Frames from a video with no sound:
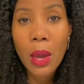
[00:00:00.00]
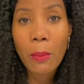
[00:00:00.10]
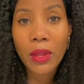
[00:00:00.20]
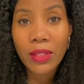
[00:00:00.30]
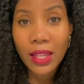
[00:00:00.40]

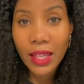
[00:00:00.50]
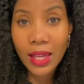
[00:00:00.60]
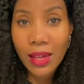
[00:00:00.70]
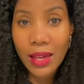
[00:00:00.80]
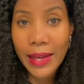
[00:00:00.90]
But the
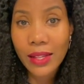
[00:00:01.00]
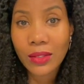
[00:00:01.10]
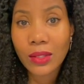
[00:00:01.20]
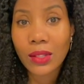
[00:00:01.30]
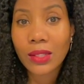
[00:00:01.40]
key
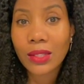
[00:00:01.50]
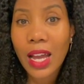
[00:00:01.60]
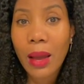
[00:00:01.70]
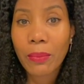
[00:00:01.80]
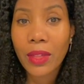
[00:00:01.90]
is to
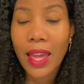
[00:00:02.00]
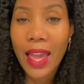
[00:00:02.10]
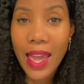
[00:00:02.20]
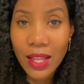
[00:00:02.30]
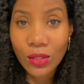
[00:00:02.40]
stop the
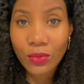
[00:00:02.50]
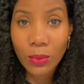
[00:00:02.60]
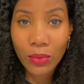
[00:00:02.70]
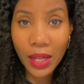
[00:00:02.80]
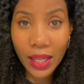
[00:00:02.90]
ends
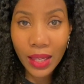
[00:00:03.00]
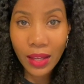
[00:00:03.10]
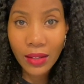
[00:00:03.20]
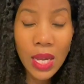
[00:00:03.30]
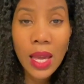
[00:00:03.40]
from
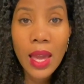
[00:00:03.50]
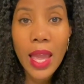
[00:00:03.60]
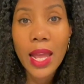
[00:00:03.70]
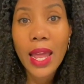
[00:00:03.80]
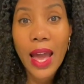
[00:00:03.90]
breaking.
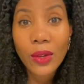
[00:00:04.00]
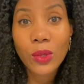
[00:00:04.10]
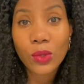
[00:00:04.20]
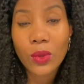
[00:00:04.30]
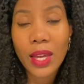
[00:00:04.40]
And how you
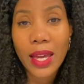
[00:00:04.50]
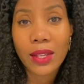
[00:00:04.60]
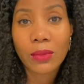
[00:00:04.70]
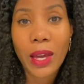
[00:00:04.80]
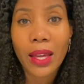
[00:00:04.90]
do that
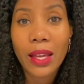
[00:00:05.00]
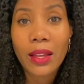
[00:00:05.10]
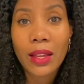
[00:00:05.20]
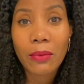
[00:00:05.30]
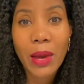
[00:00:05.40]
is
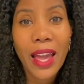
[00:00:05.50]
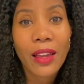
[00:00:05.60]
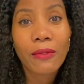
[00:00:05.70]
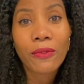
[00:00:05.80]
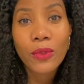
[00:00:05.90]
by
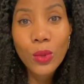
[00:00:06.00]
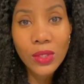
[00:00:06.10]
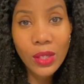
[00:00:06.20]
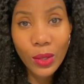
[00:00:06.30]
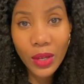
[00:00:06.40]

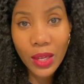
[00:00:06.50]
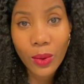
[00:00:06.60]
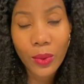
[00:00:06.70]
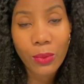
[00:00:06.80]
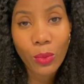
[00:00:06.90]
infusing your hair
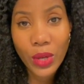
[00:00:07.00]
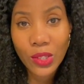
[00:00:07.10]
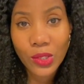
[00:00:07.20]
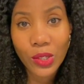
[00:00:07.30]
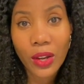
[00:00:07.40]
with
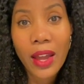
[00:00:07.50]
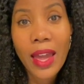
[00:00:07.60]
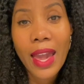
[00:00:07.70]
moisture.